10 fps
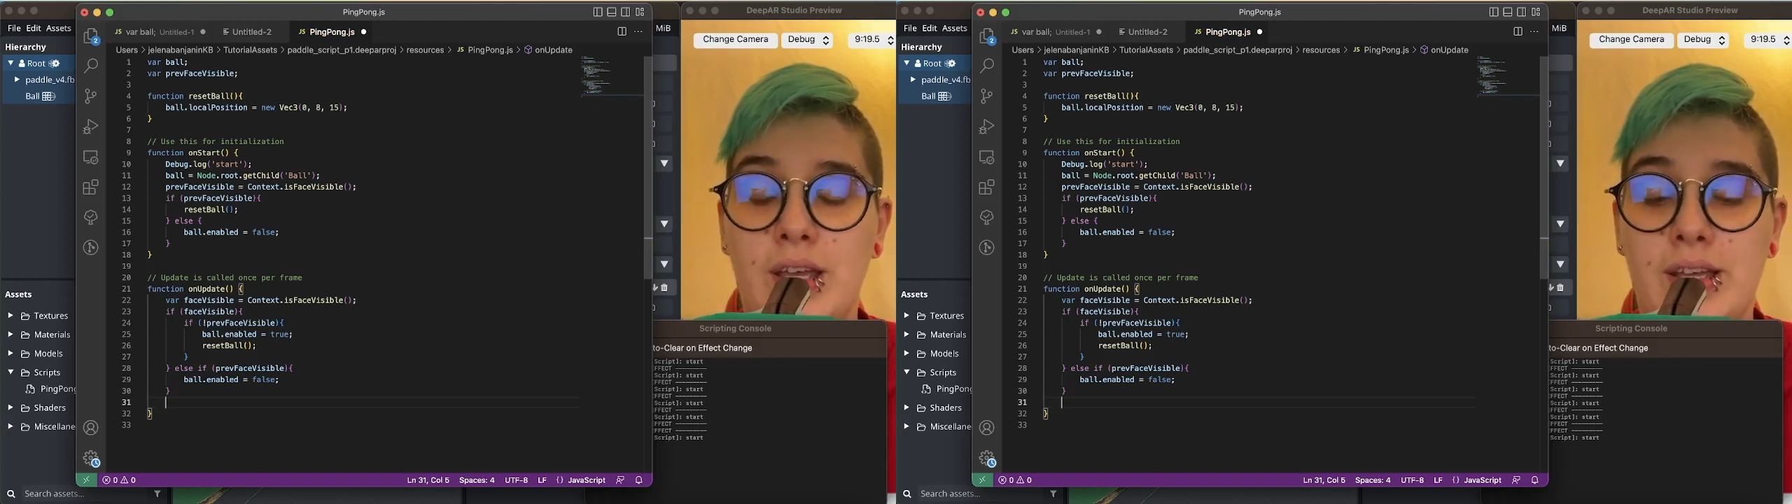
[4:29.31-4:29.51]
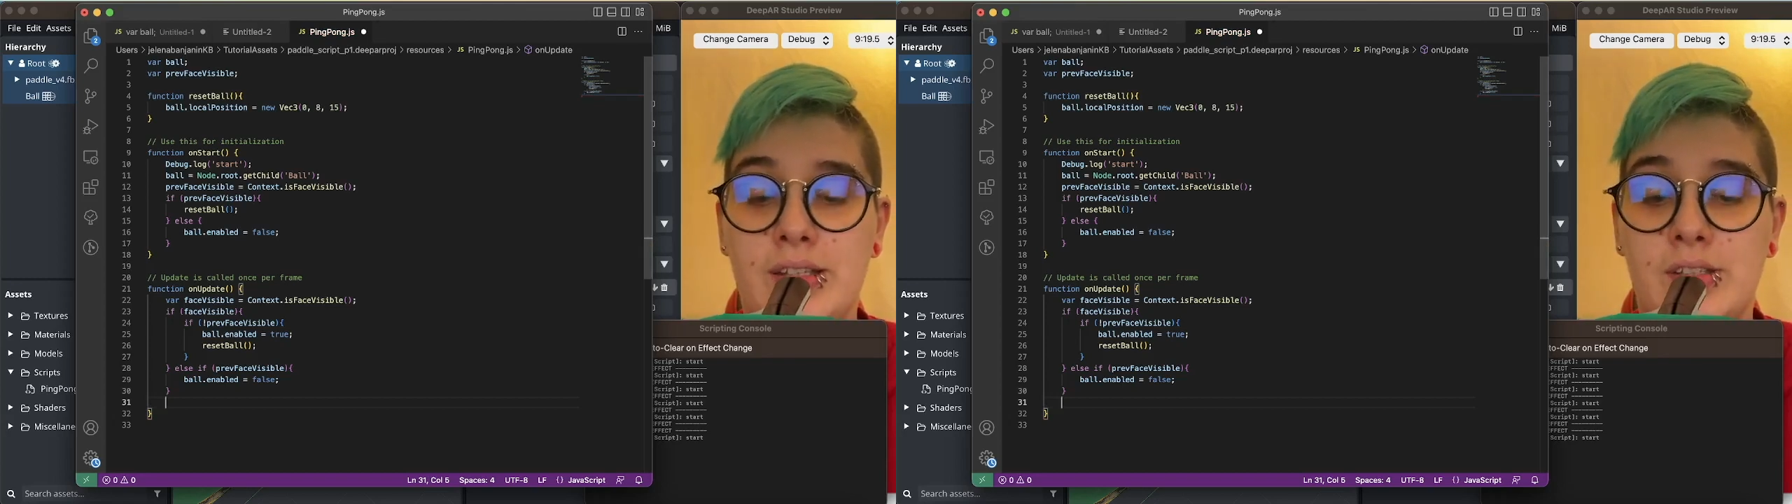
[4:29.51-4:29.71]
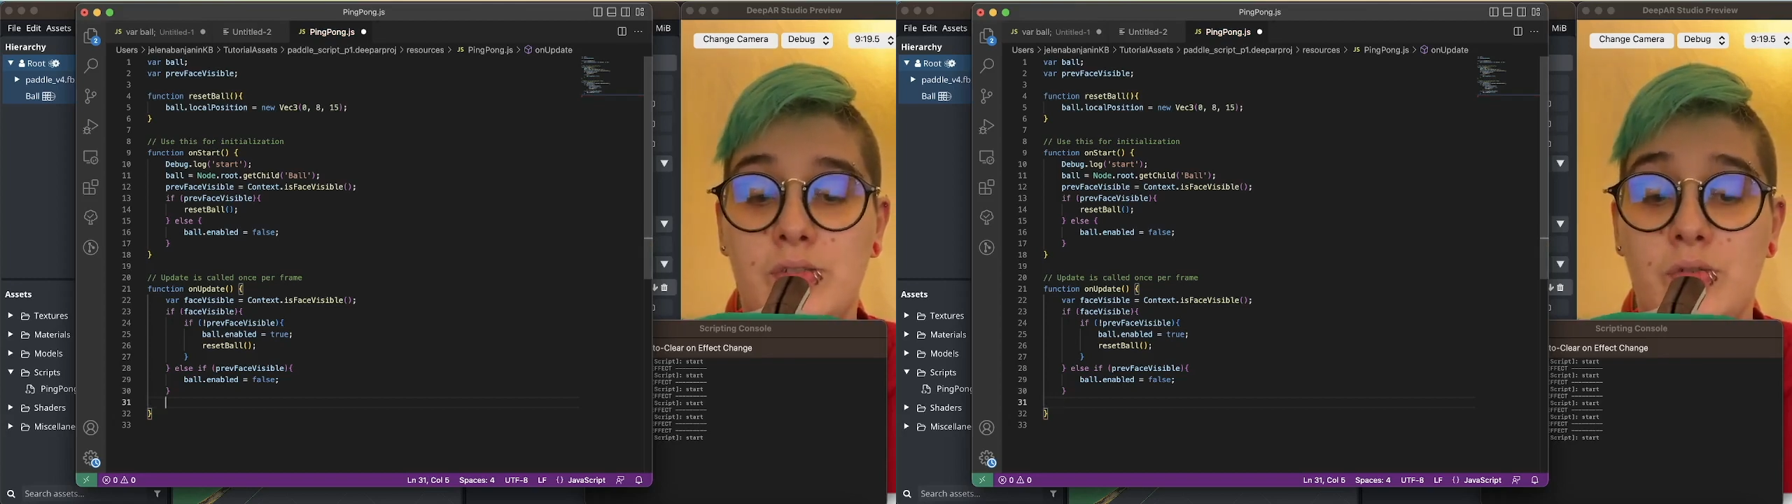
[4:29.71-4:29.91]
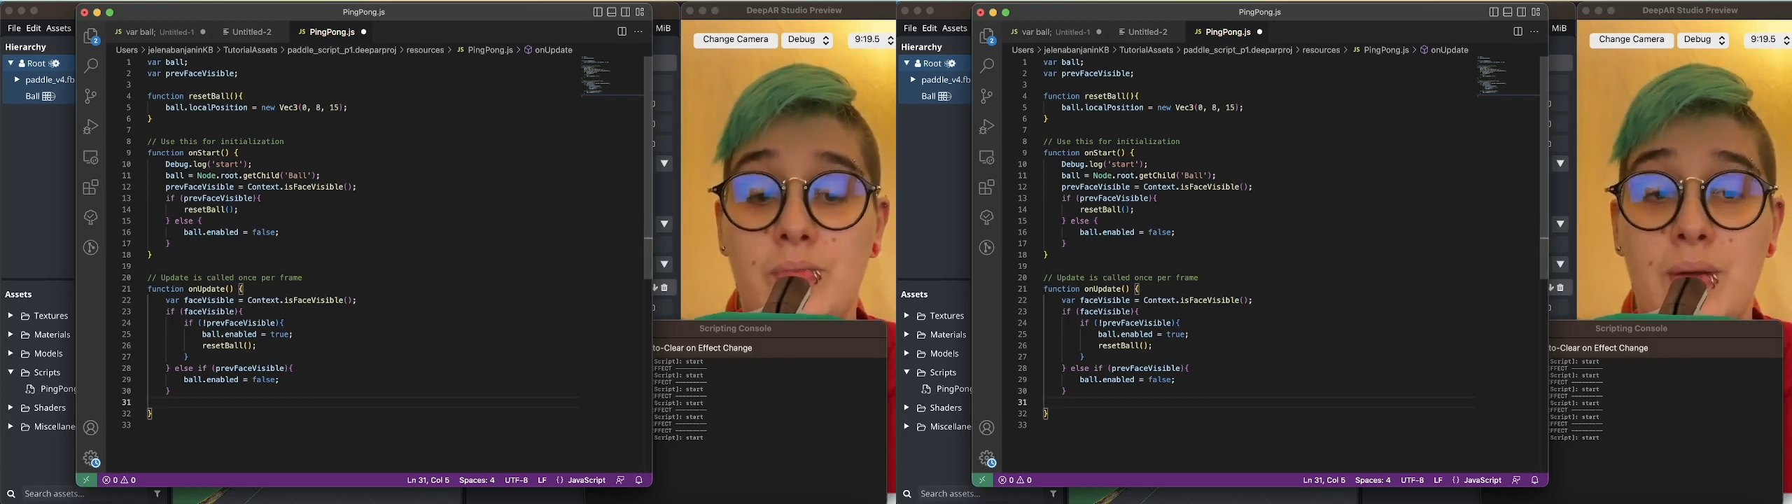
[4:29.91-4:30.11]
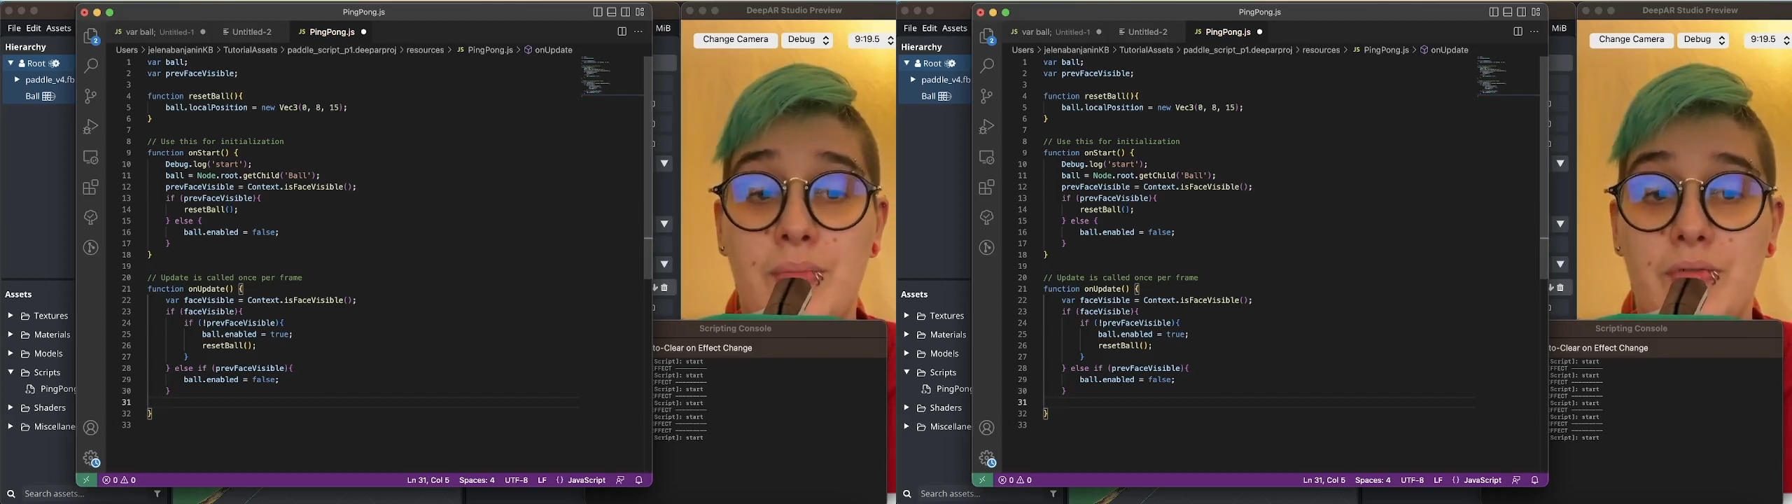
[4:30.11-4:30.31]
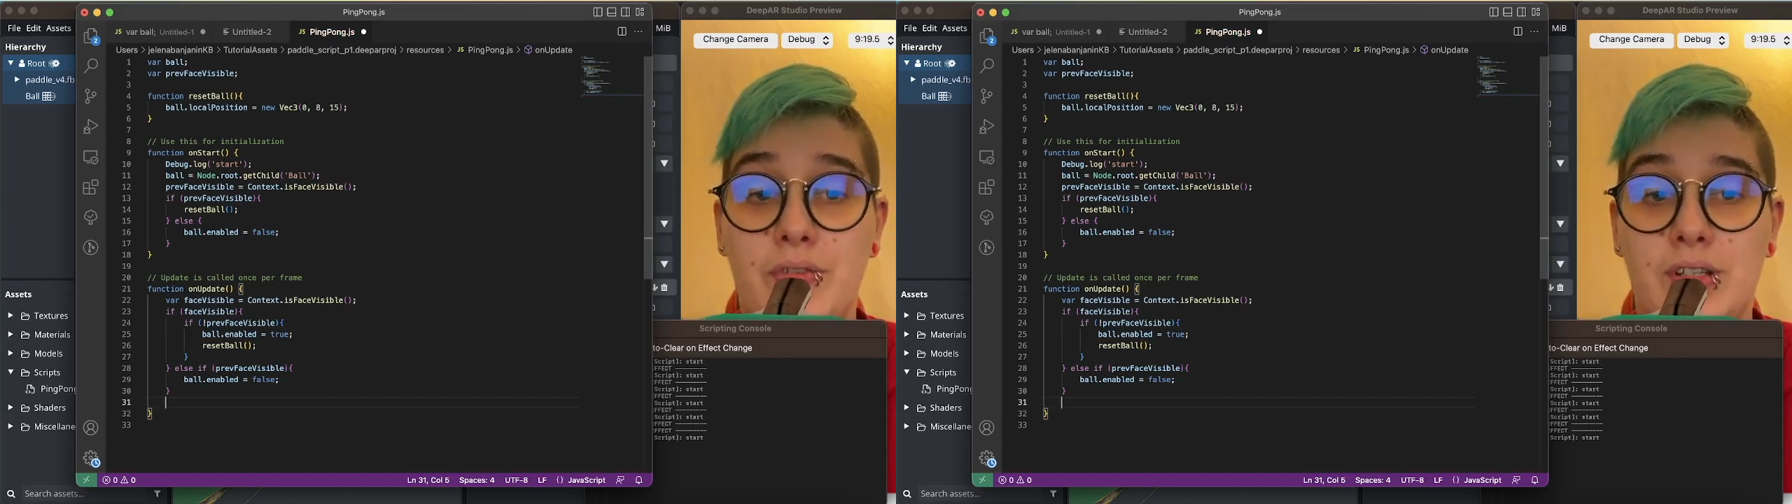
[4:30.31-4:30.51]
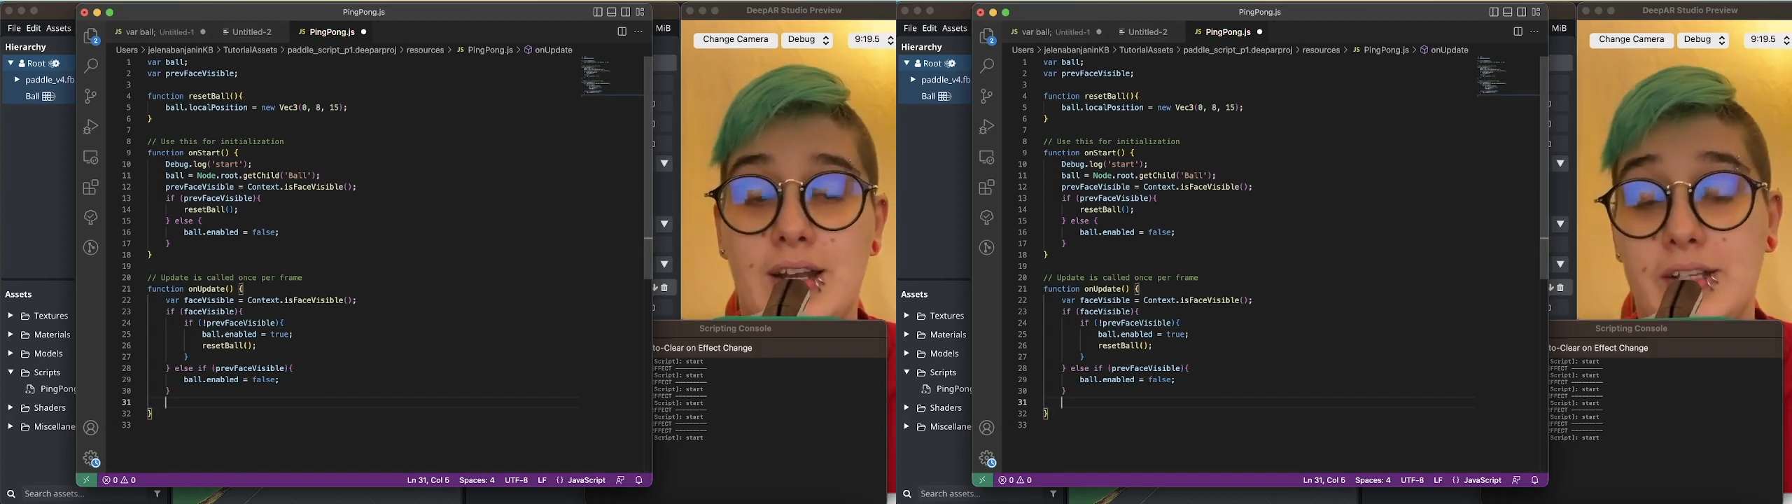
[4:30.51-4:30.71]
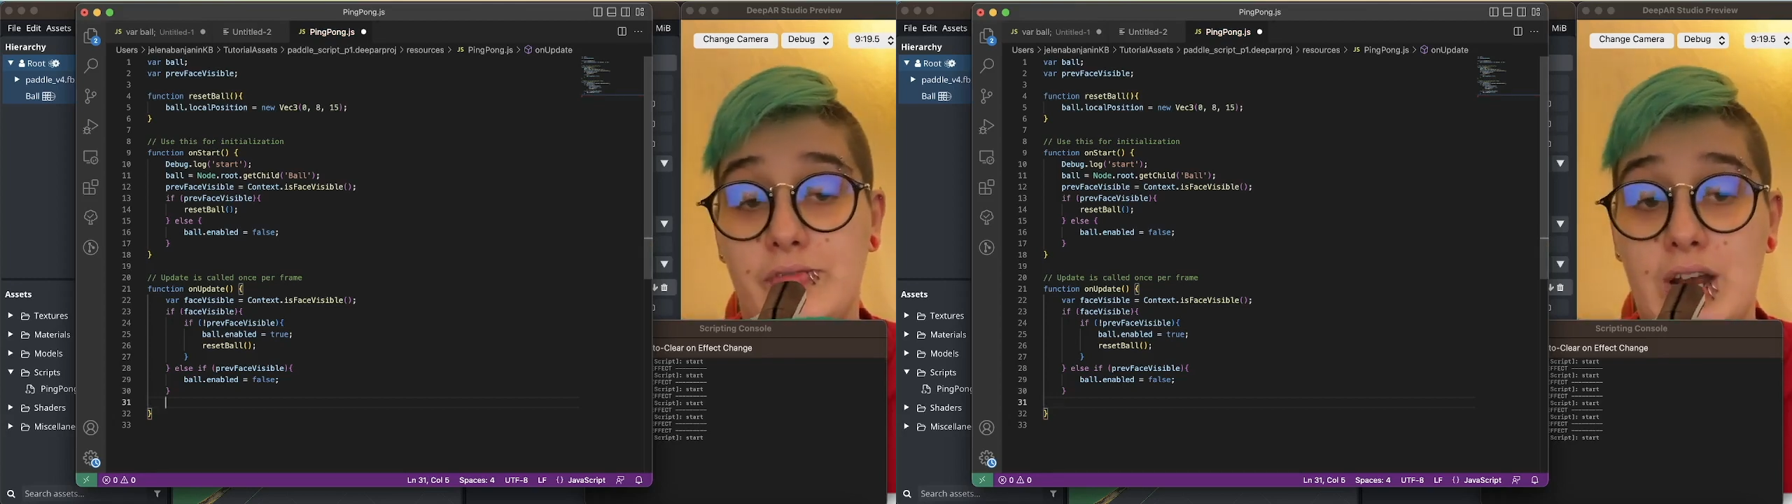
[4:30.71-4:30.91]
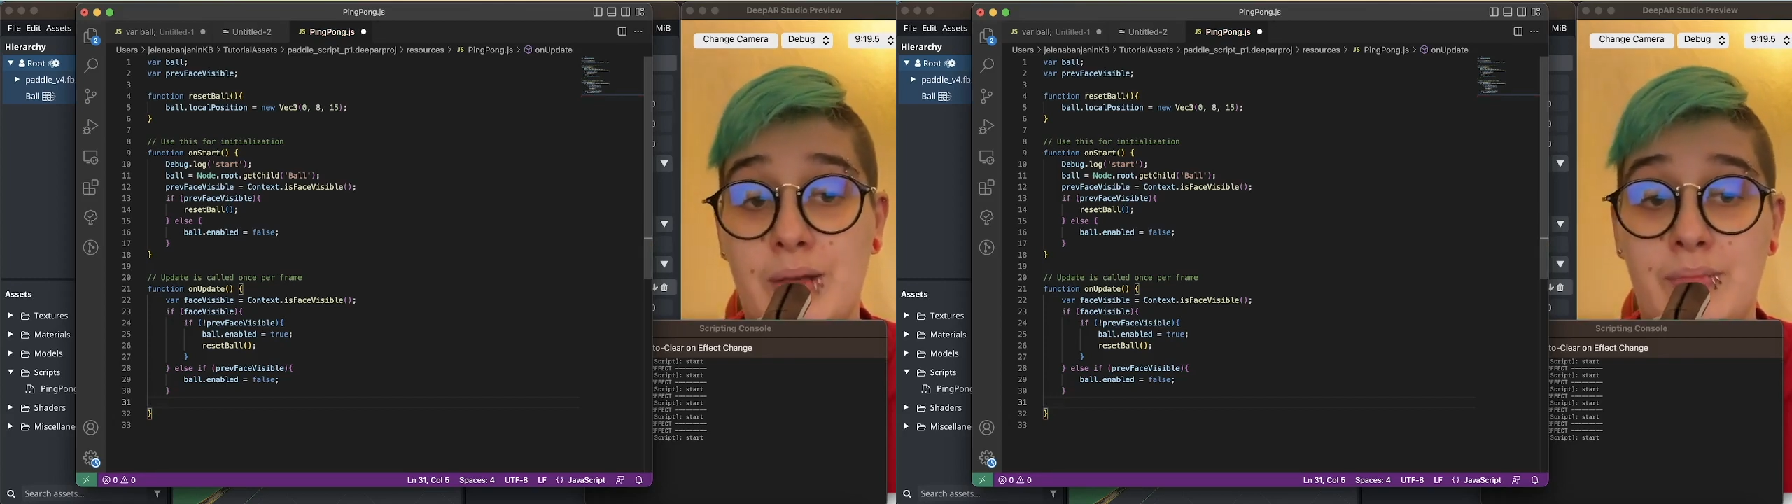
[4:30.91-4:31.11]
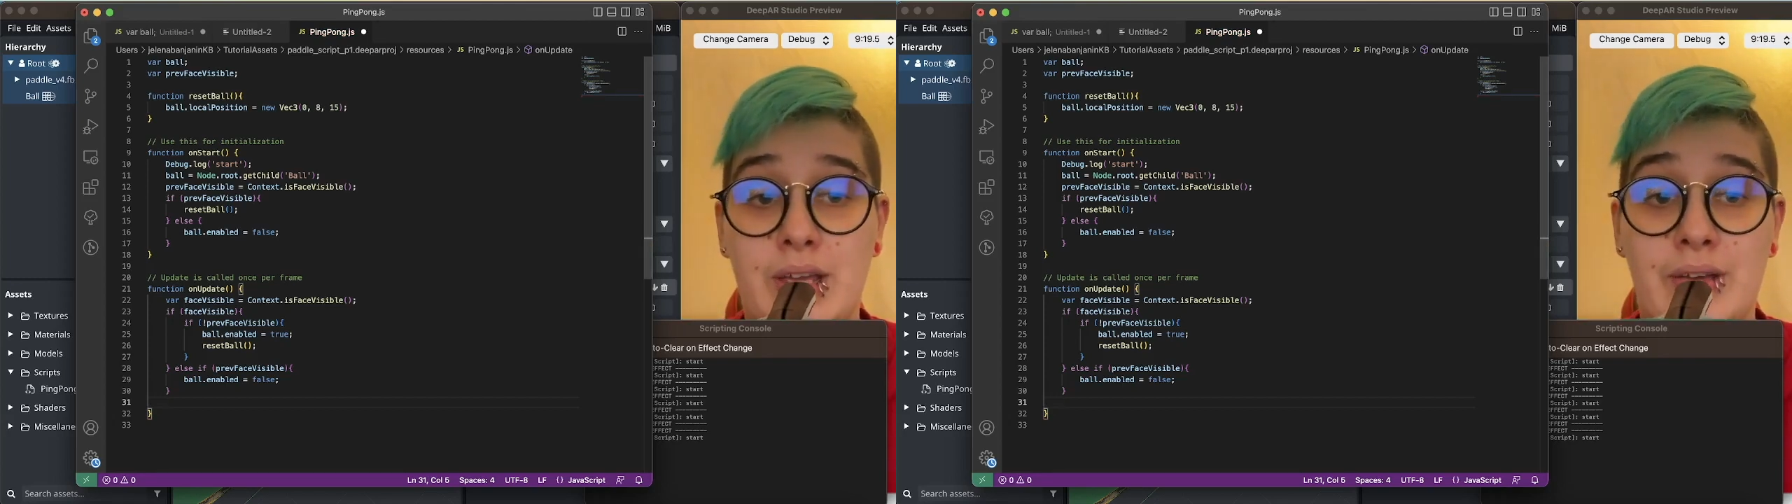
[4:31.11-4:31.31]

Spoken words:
is to remember for the next frame